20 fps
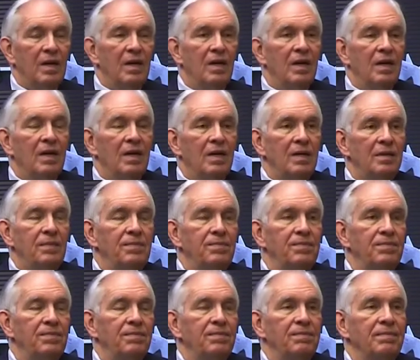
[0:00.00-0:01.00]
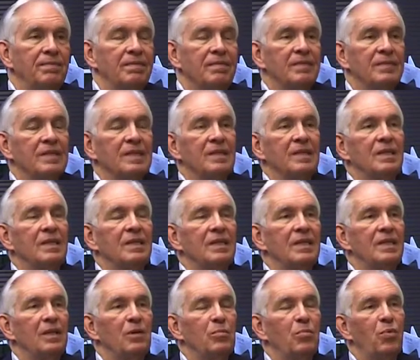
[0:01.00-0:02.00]
there in your class that...
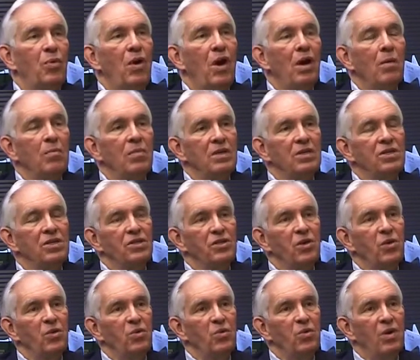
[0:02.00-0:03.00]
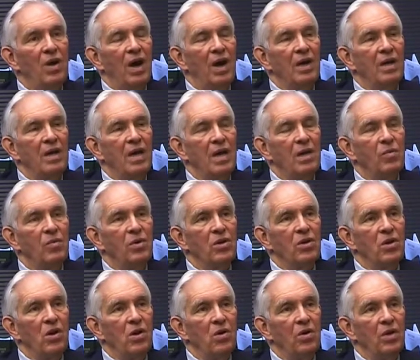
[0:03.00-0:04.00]
Probably so. I can't
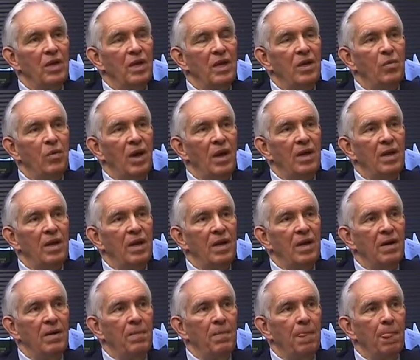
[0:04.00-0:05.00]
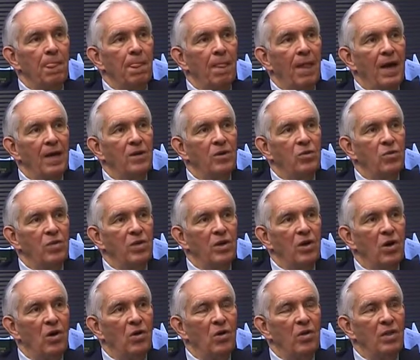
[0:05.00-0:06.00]
recall any right now. I do
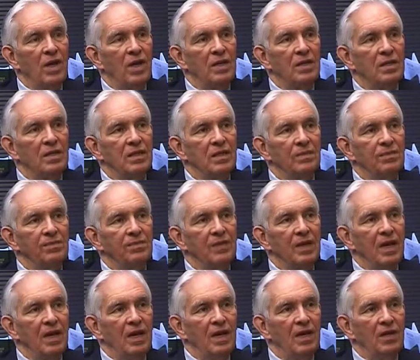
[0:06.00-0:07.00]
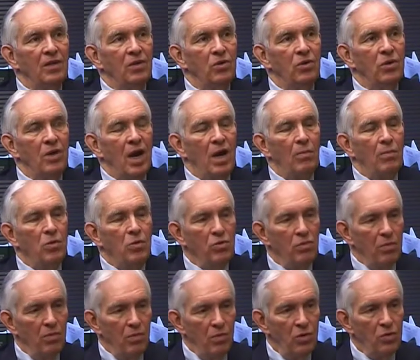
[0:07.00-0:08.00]
recall that during our
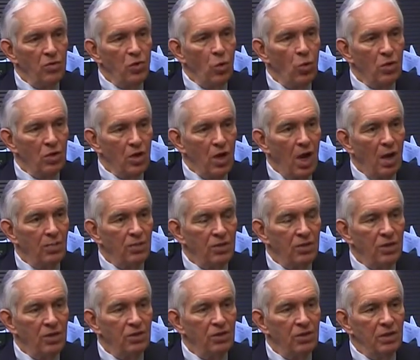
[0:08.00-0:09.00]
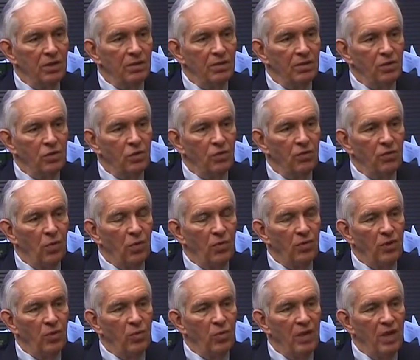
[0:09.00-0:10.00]
moot court competition, so
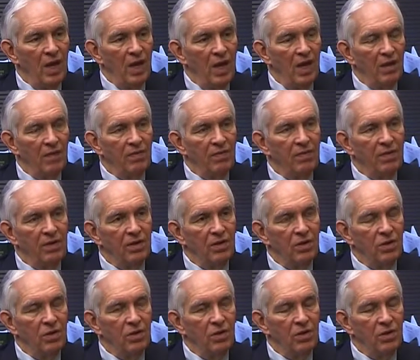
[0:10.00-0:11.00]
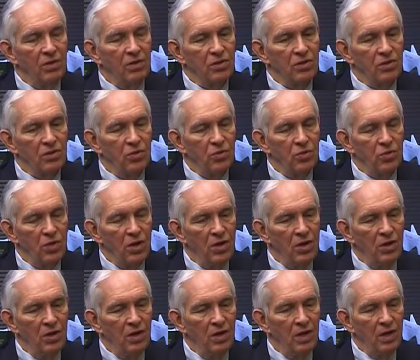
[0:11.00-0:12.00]
forth, that we'd have during the school
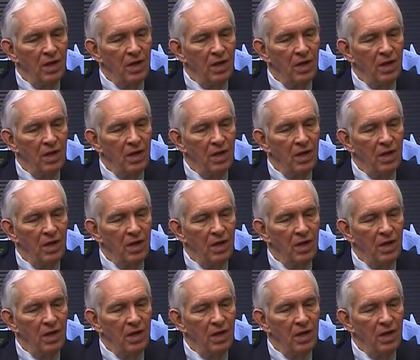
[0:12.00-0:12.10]
year,